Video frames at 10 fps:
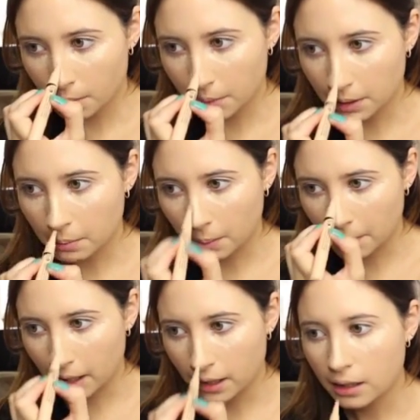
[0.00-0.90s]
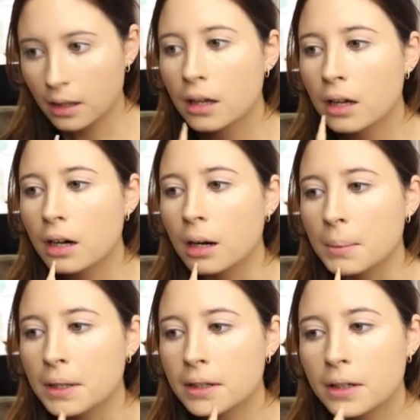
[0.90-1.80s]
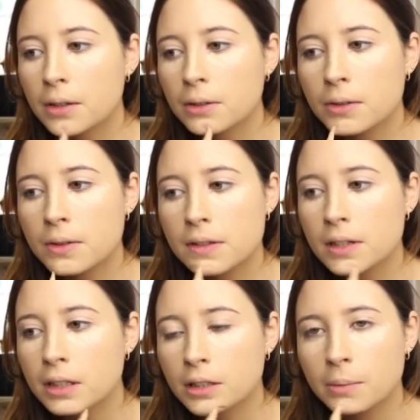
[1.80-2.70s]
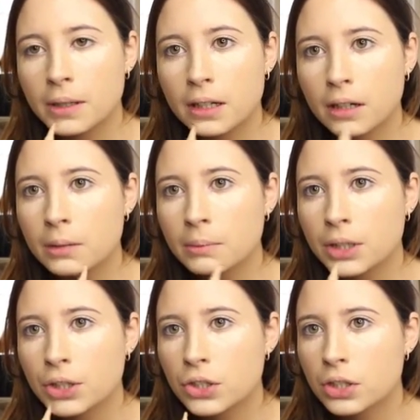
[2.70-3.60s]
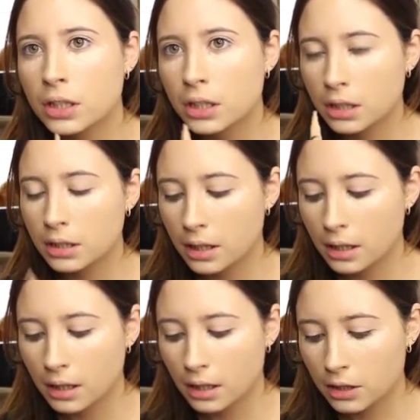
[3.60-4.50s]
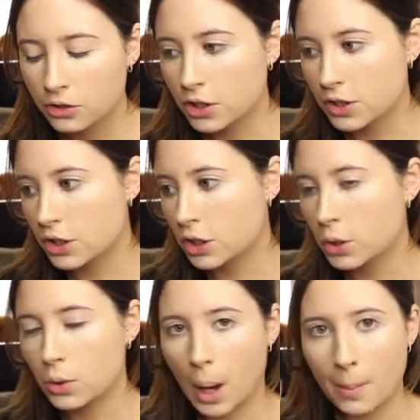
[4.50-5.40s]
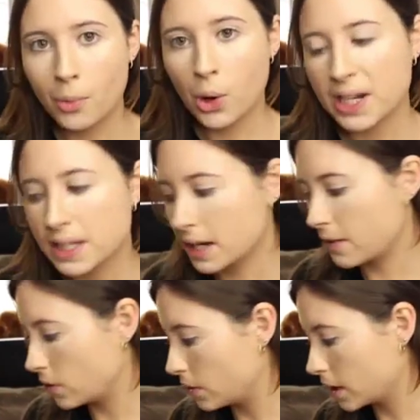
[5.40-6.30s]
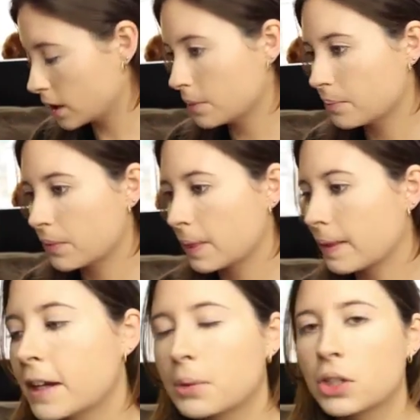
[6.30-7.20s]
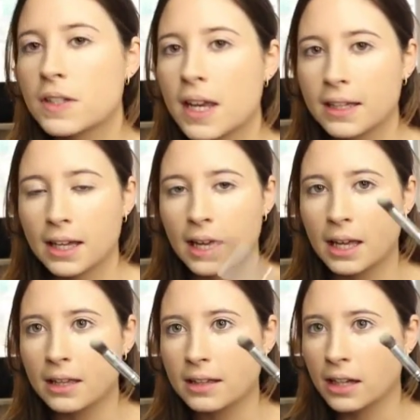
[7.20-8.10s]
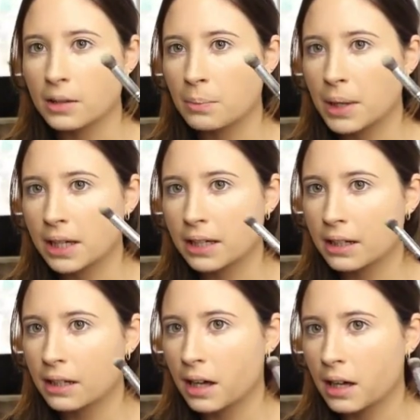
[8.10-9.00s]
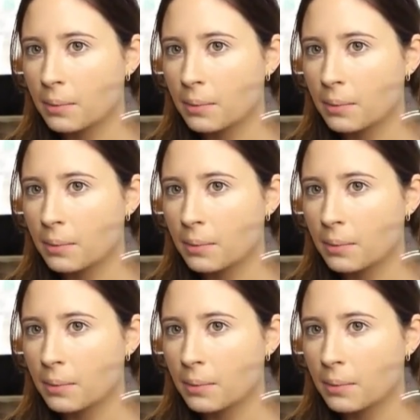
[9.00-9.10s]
I'm going to pop that on my nose, a little bit on my chin, just to brighten everything. Then I'm going to take a kind of big